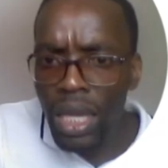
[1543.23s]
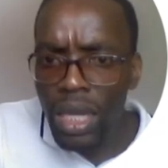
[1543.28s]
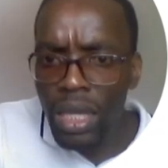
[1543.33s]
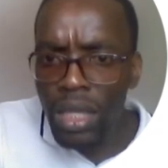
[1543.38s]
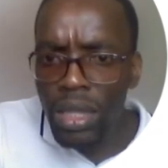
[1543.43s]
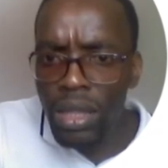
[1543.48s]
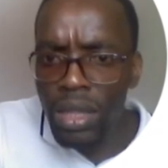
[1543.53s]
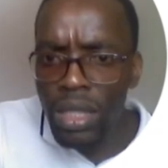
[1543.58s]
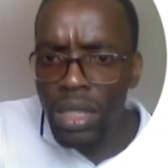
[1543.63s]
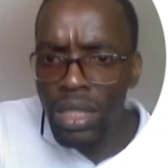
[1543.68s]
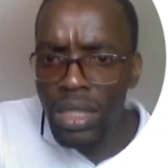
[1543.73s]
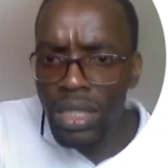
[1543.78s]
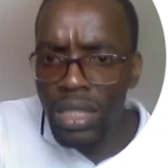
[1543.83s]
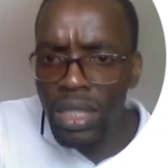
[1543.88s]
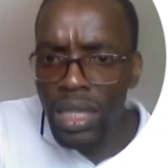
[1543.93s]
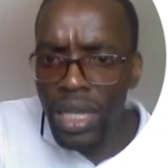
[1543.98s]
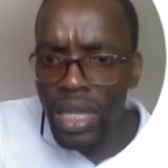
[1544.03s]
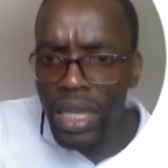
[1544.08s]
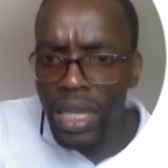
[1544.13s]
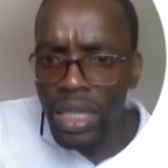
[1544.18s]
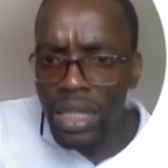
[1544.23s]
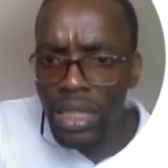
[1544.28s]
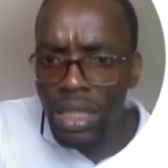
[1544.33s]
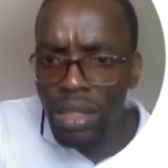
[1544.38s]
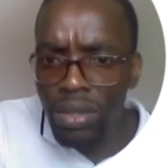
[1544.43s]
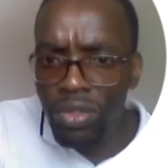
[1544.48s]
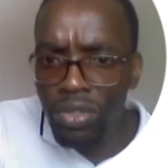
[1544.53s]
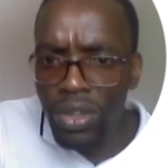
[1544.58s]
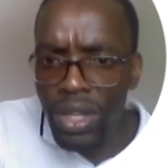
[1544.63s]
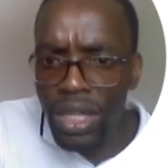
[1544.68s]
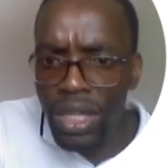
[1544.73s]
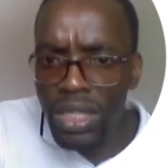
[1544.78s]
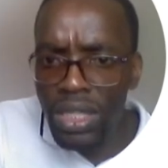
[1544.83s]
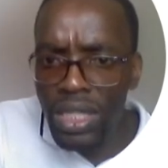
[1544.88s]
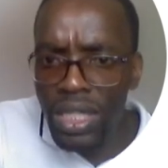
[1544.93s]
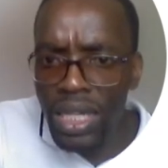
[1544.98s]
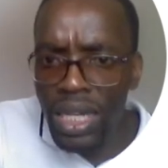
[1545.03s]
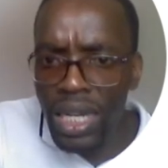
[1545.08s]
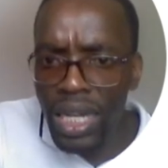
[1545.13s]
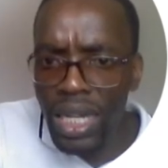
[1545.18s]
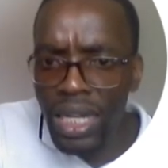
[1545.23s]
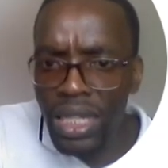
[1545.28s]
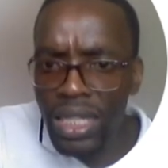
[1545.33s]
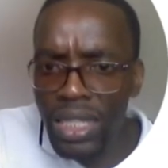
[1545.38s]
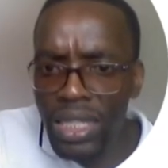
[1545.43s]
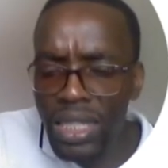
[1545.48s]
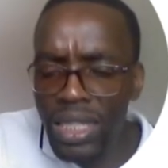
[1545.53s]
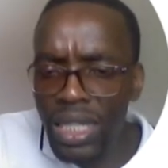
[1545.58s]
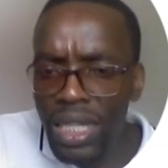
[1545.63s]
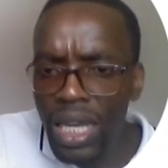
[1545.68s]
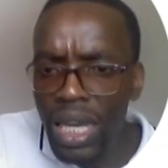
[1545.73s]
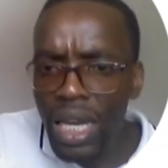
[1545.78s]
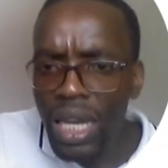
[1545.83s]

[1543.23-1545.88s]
This negative externality